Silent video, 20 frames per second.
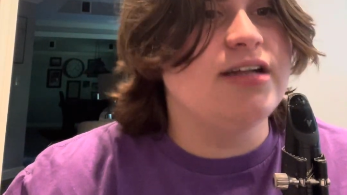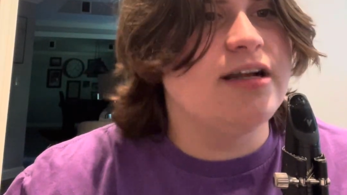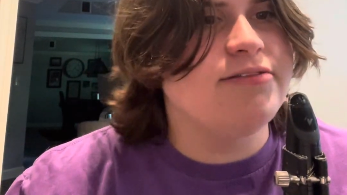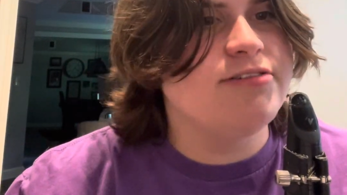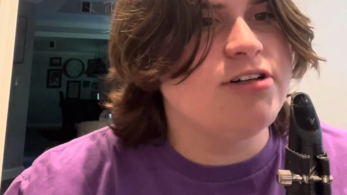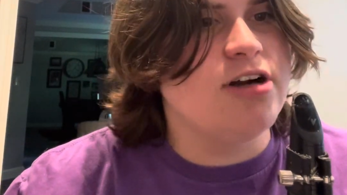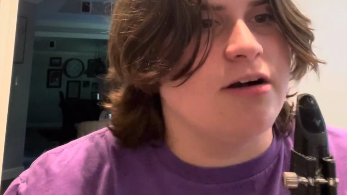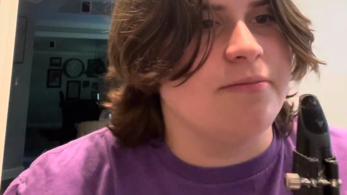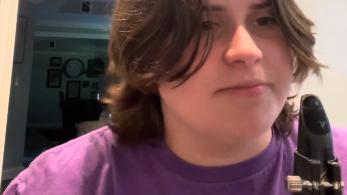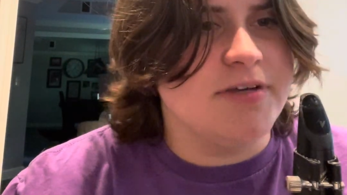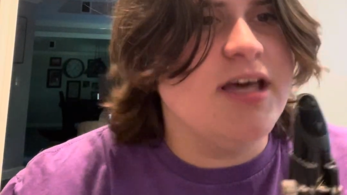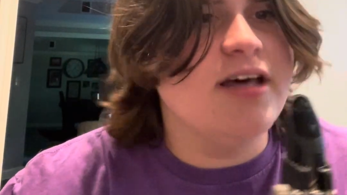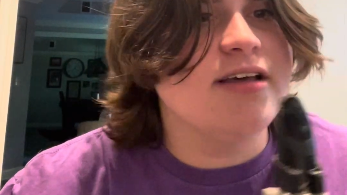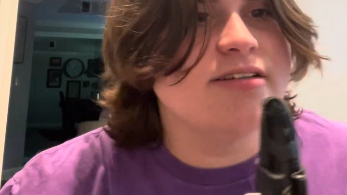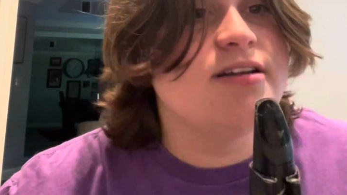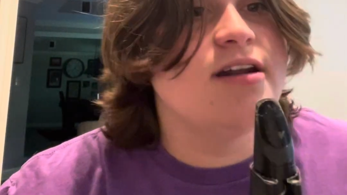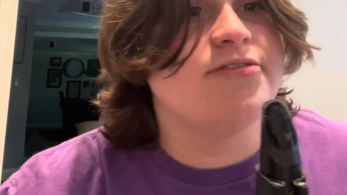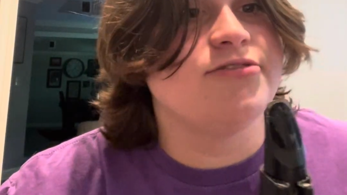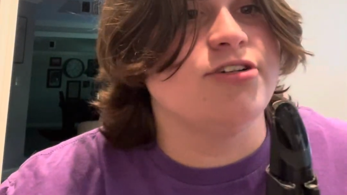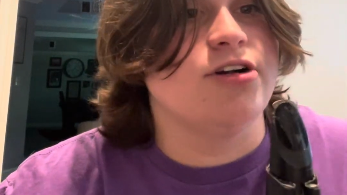F sharp. Yeah, it's
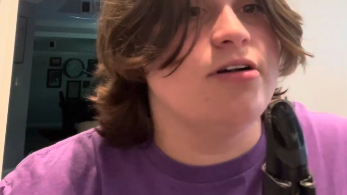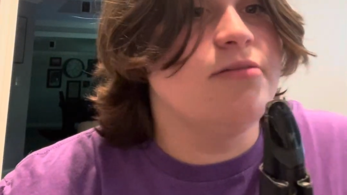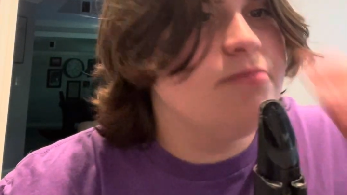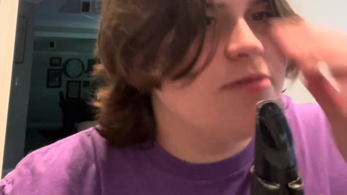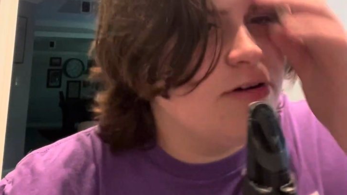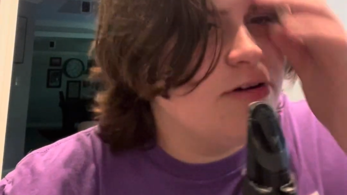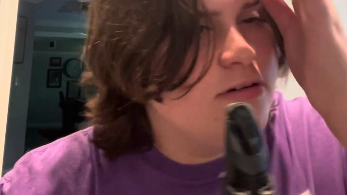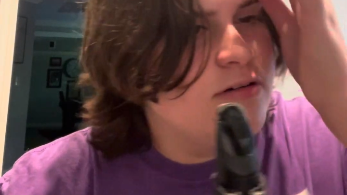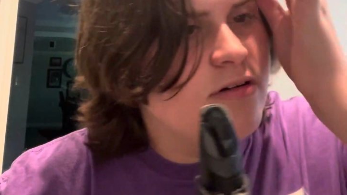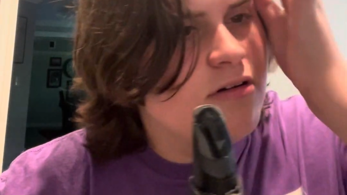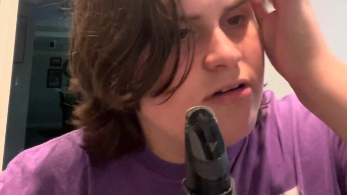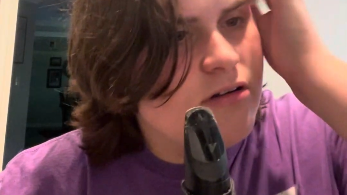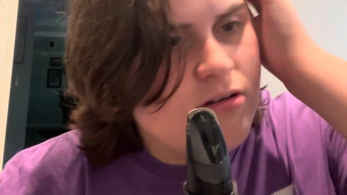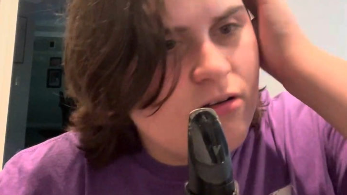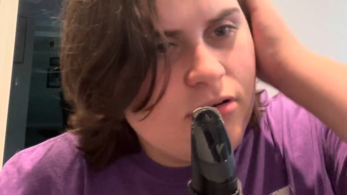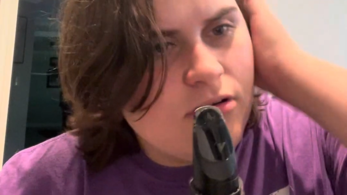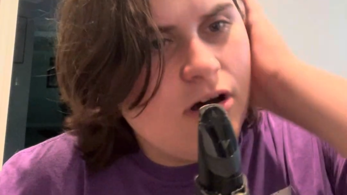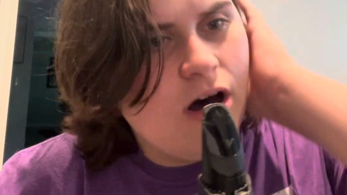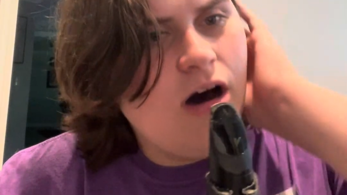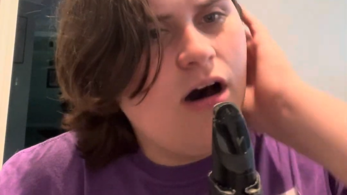an F sharp.
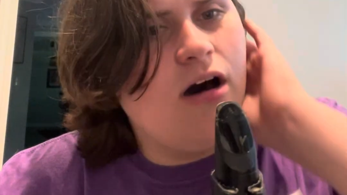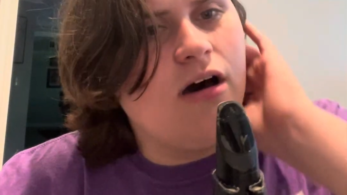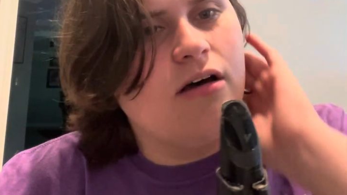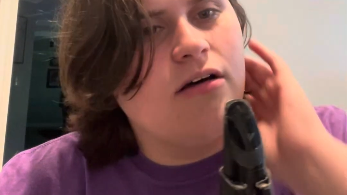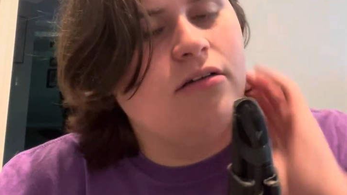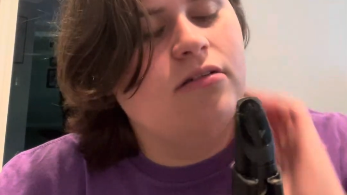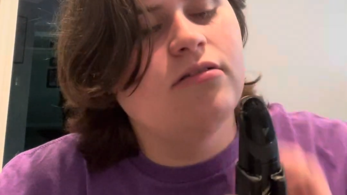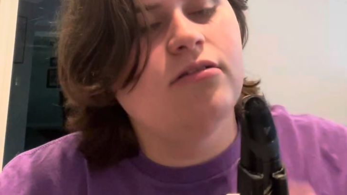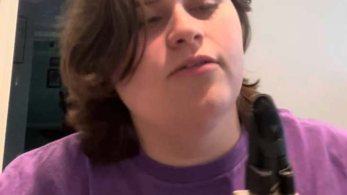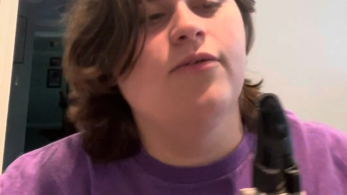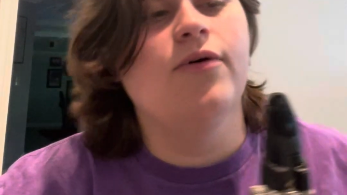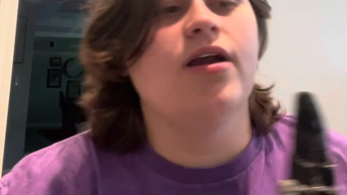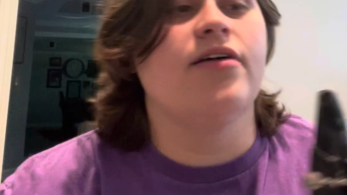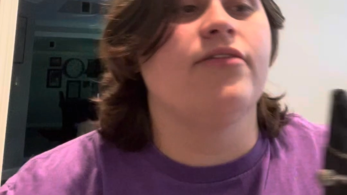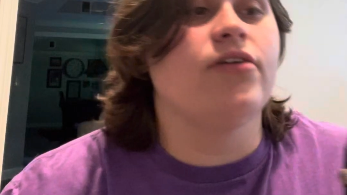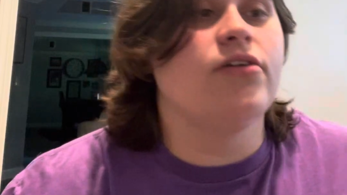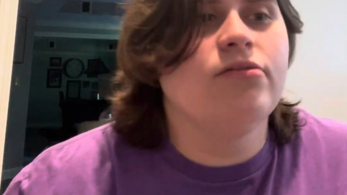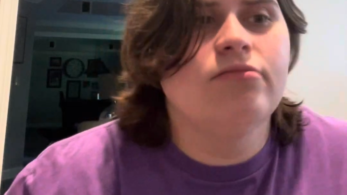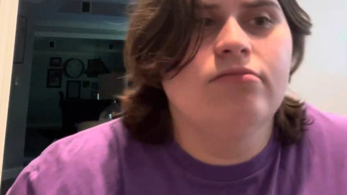Huh, whatever.